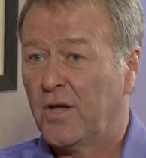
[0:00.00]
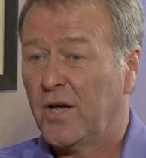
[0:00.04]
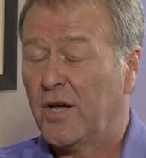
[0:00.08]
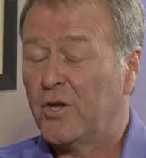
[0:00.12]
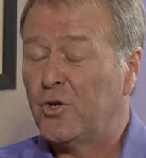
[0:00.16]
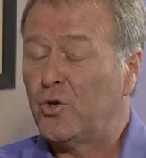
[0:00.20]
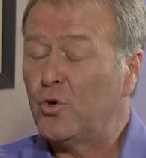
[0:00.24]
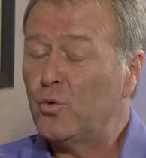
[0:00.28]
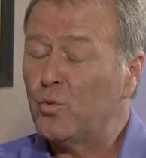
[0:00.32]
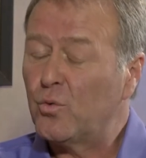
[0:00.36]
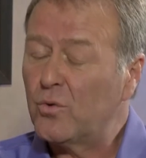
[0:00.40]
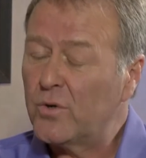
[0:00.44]

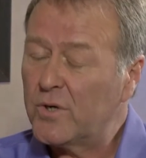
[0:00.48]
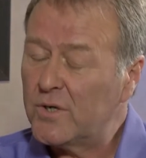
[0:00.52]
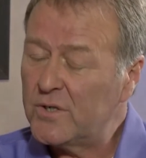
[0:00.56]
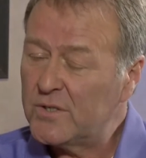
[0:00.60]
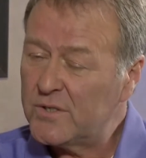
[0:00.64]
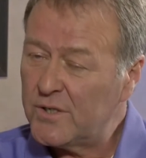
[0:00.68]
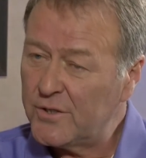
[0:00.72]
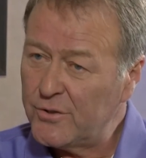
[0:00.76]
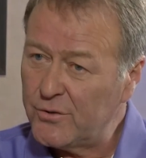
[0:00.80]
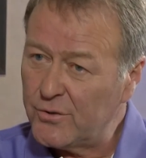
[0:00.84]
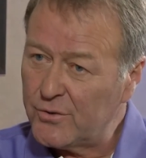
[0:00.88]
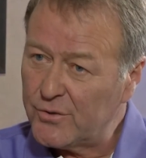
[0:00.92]
and you will
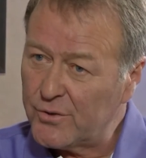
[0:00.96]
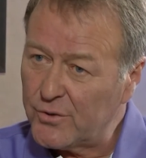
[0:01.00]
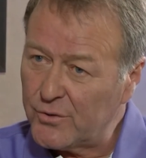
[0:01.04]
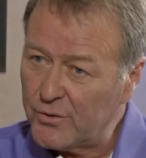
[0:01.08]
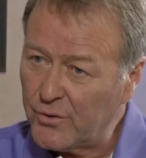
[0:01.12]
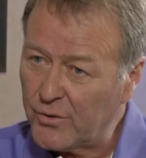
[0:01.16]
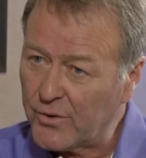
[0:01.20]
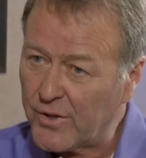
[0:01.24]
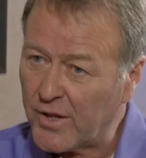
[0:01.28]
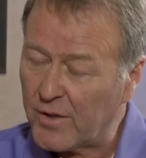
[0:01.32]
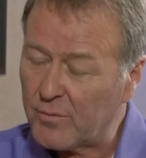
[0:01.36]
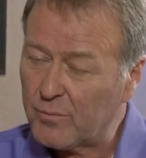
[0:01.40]
continue to
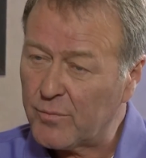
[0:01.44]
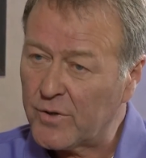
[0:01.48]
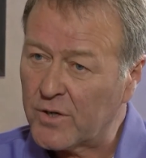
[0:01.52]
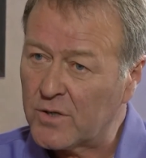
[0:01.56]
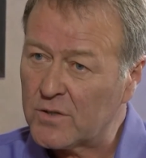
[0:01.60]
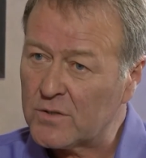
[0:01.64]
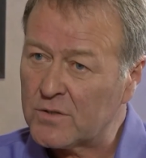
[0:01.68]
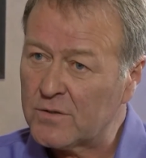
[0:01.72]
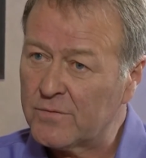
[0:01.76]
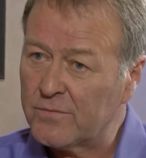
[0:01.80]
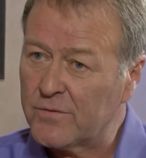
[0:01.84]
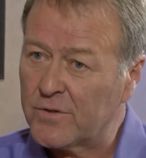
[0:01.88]
do that
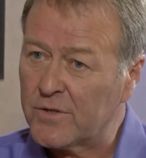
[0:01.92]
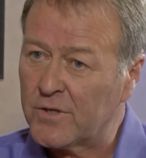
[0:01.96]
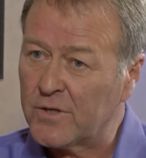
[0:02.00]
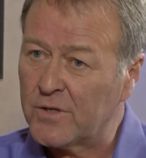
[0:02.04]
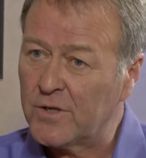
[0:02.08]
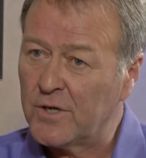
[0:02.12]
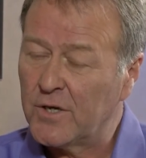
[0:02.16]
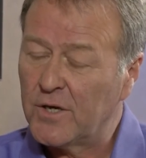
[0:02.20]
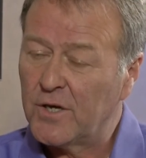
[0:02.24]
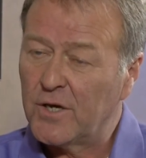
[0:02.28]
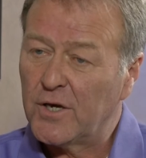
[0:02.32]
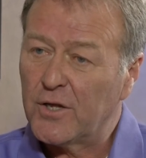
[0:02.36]
because of
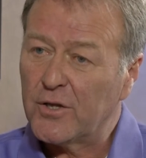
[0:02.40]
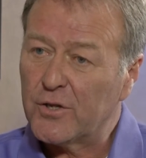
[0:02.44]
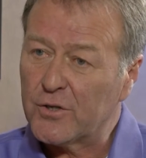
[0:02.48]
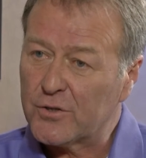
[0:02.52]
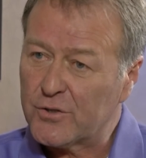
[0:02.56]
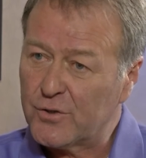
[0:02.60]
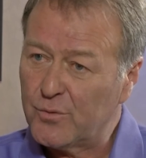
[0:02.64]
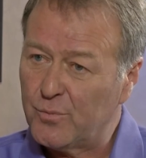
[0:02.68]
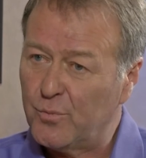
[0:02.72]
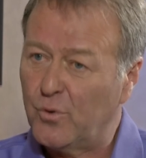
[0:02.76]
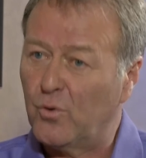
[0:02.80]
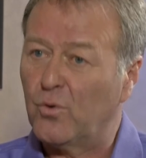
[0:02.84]
the
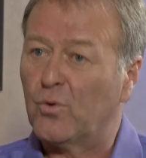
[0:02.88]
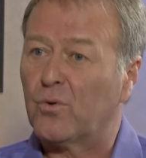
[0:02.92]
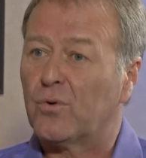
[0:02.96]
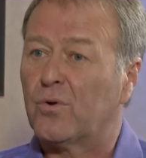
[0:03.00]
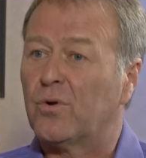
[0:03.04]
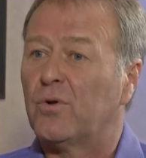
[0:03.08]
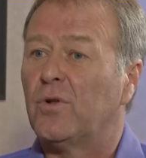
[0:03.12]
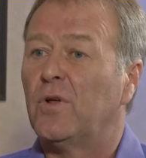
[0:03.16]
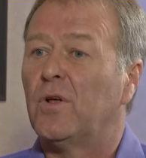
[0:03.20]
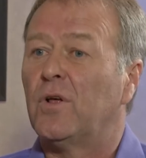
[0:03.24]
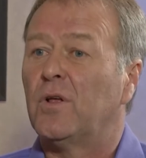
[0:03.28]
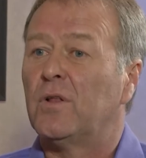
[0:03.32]

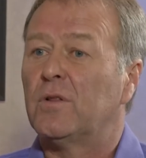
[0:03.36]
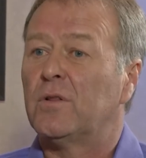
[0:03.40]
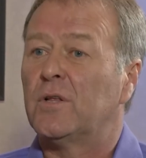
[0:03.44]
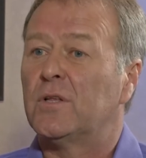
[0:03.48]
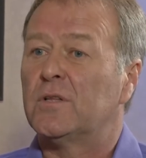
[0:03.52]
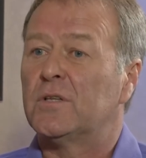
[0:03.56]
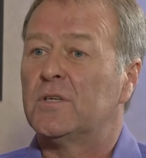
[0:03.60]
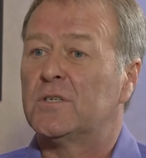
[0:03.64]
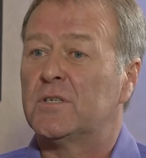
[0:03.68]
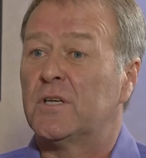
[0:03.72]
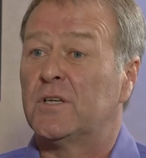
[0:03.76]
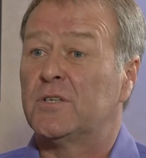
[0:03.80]
support
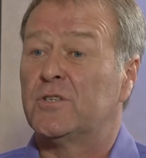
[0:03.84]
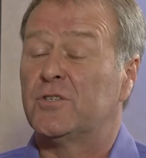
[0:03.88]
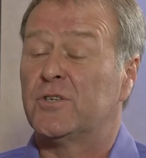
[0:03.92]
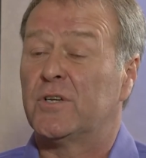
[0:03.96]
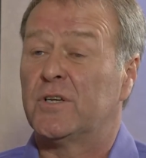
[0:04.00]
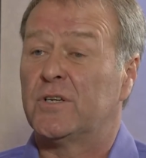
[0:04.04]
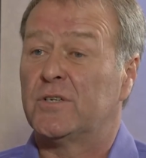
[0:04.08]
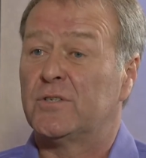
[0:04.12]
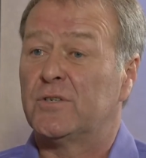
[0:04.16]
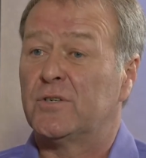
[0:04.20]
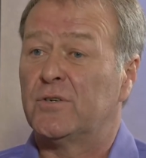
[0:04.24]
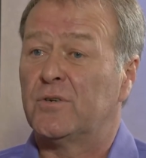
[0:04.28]
that the
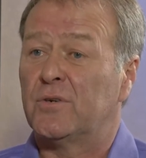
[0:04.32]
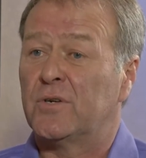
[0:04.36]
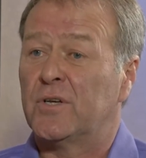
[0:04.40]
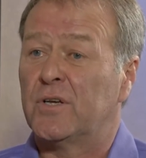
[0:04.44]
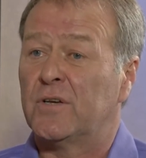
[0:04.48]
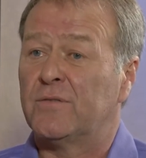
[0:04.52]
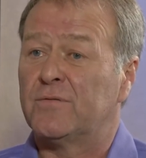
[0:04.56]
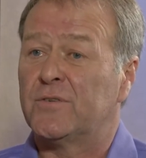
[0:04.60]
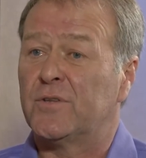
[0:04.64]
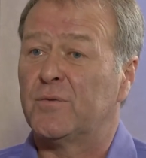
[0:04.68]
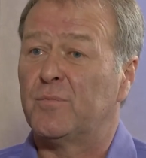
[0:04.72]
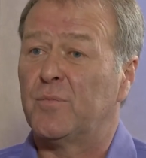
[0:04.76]
Sunshine Tour
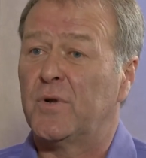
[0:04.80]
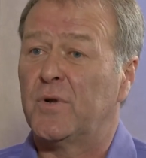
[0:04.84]
gives the